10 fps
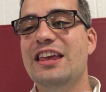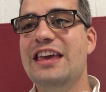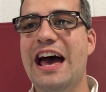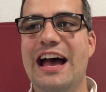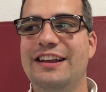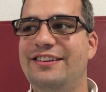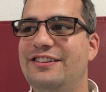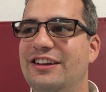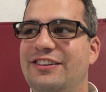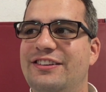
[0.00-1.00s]
Yeah,
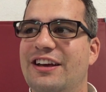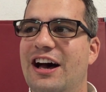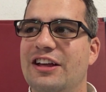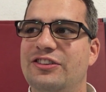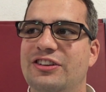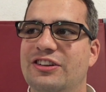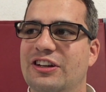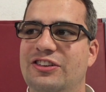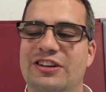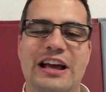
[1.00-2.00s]
it's just uh, it's,
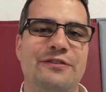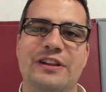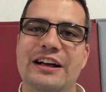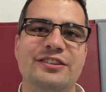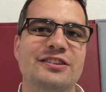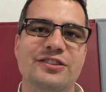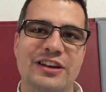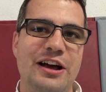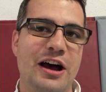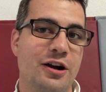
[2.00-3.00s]
it's life lessons
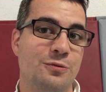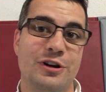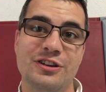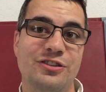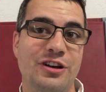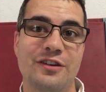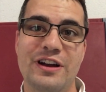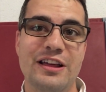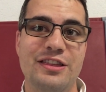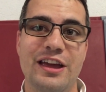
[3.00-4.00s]
that hard work can solve
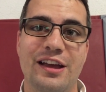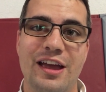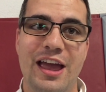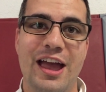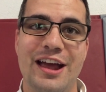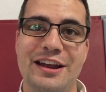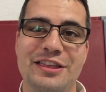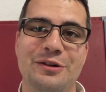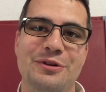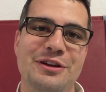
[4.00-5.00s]
anything, and I
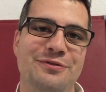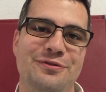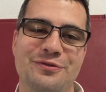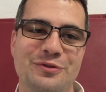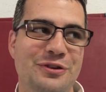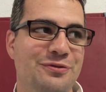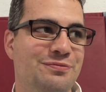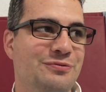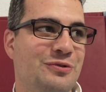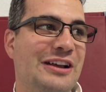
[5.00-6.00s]
think we've we've
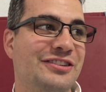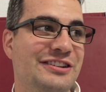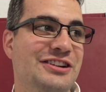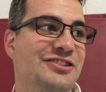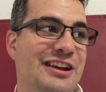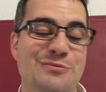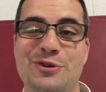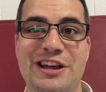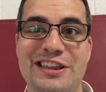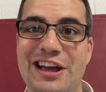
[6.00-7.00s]
wrestling teaches that
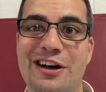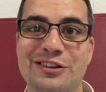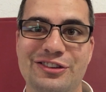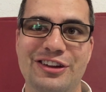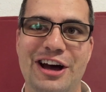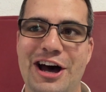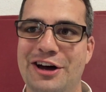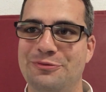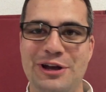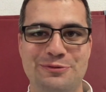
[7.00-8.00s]
more than anything else.
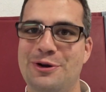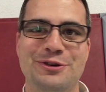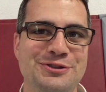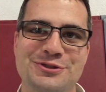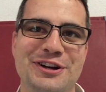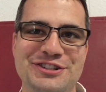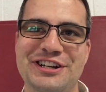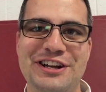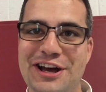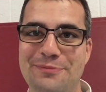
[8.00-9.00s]
Uh, we have road
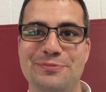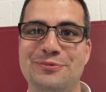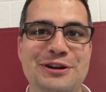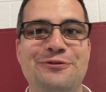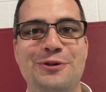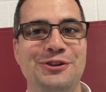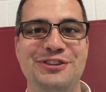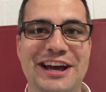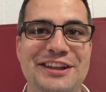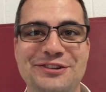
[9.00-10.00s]
construction to help reinforce
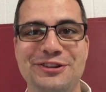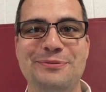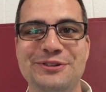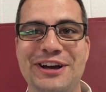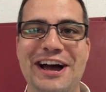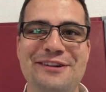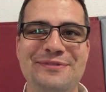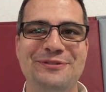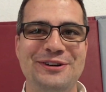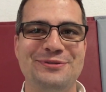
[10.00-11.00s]
that in the
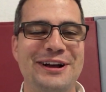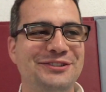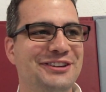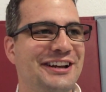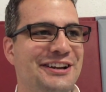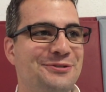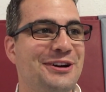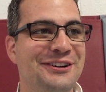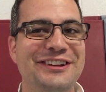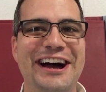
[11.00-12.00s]
summertime with wrestling in the
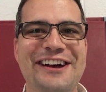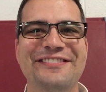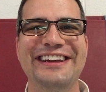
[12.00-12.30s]
wintertime